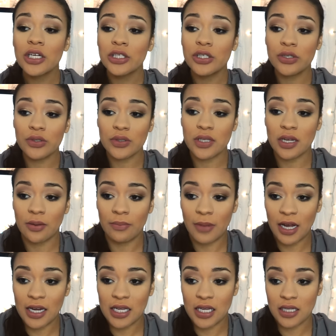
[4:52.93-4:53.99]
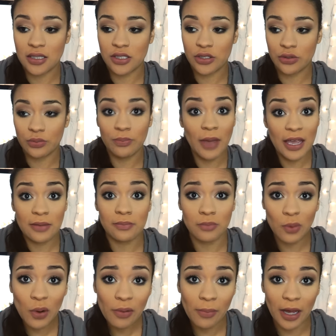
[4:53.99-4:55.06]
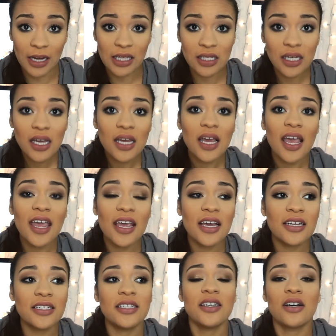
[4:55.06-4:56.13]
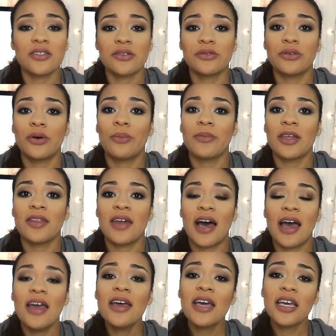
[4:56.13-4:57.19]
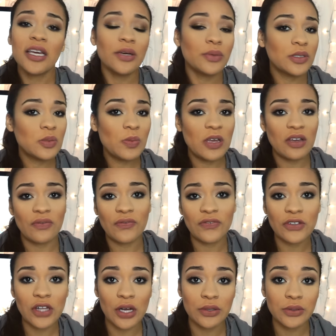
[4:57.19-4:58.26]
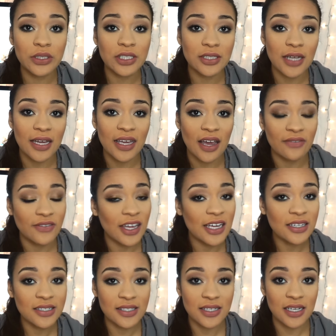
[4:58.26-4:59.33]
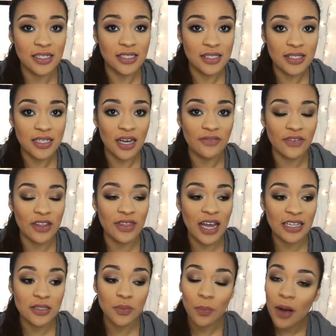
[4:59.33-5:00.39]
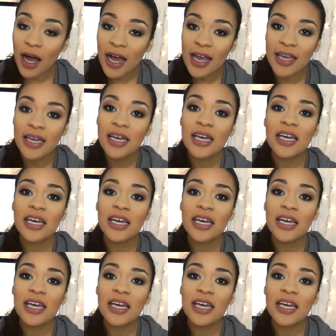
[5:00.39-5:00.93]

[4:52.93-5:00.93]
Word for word: use their money to make more money and he also told me that he was being flown to like Afghanistan and stuff. And that's why